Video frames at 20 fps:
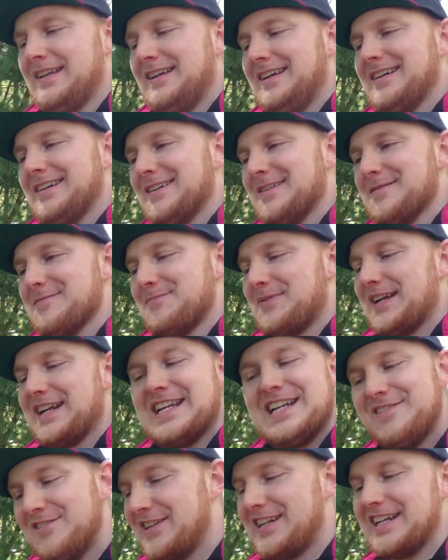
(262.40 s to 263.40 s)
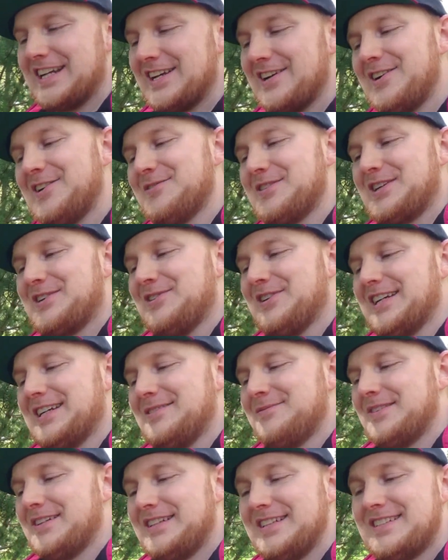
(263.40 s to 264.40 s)
But I never get it on recording,
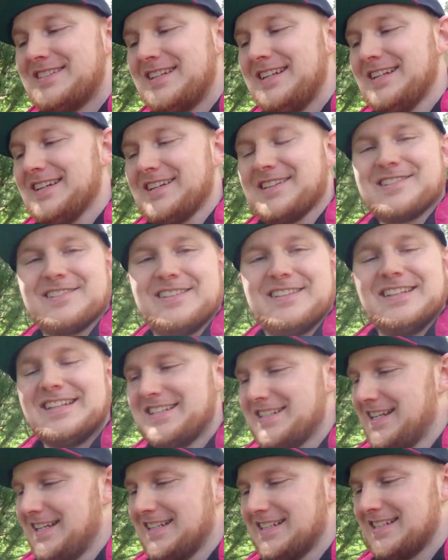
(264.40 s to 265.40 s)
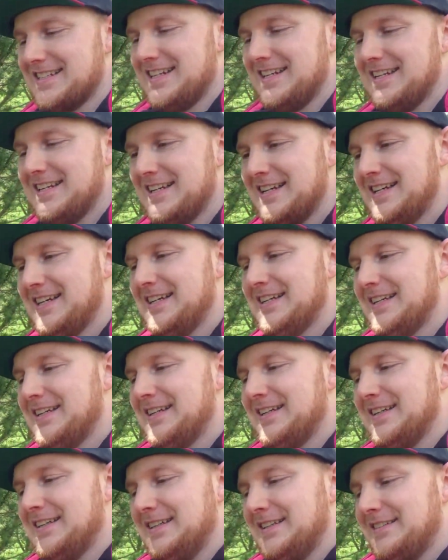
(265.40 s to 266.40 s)
but I did today actually. That's nice.
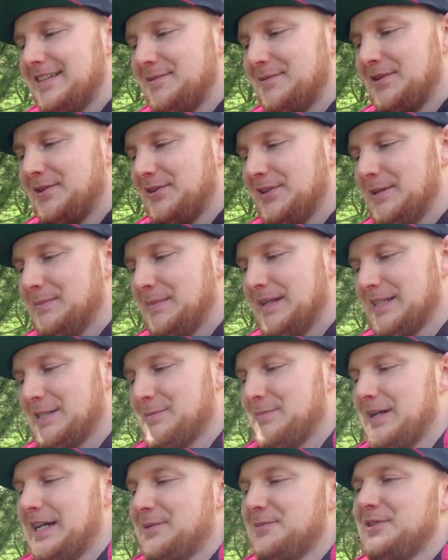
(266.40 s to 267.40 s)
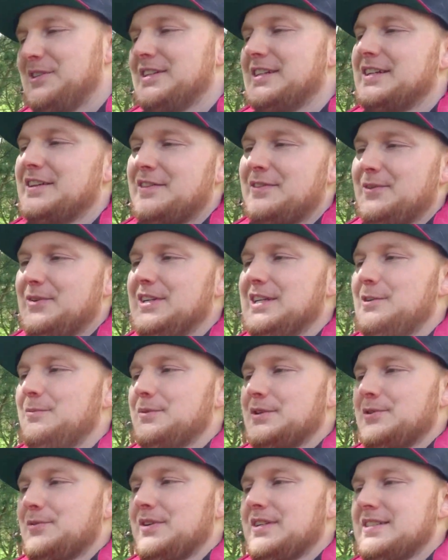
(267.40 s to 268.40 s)
Same recording back to back. Are we gonna get 3? I'll
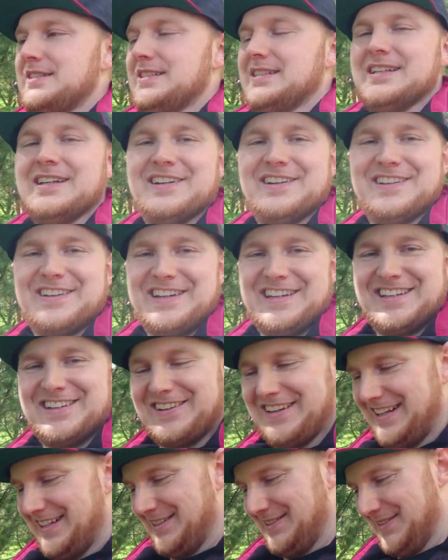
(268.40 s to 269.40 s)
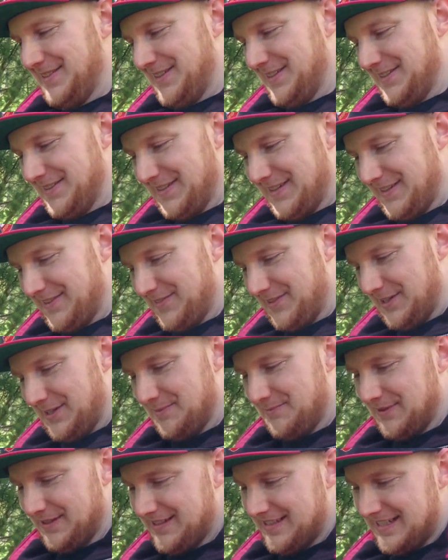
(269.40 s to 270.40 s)
be crazy. Okay. No, not 3,
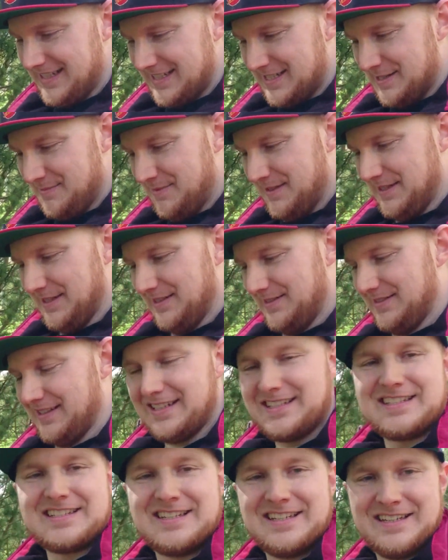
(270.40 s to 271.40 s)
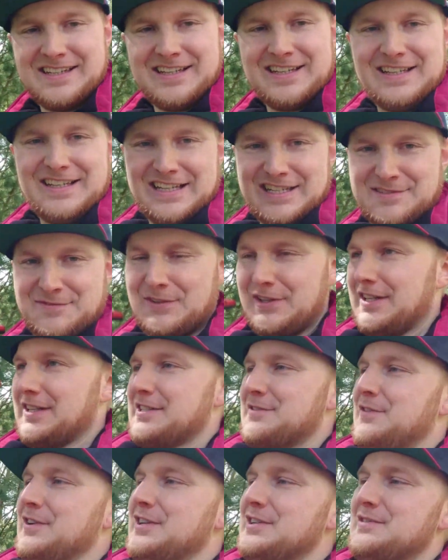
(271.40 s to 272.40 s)
but 10 CP though. That's funny.
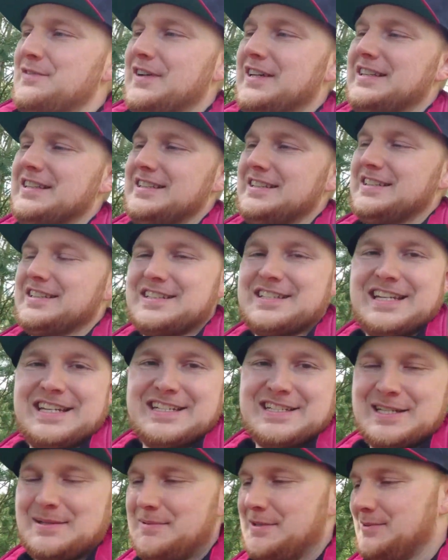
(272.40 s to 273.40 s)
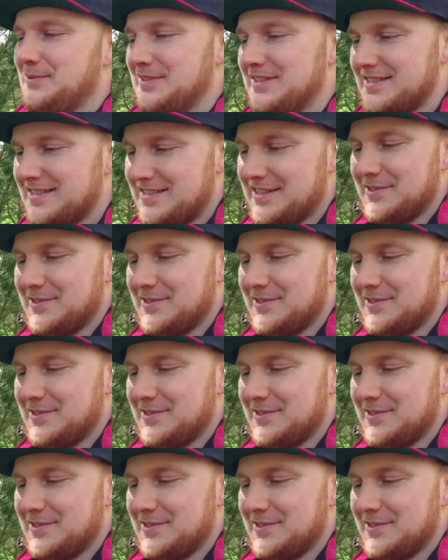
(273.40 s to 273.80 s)
It's funny to find the 10 CP ones.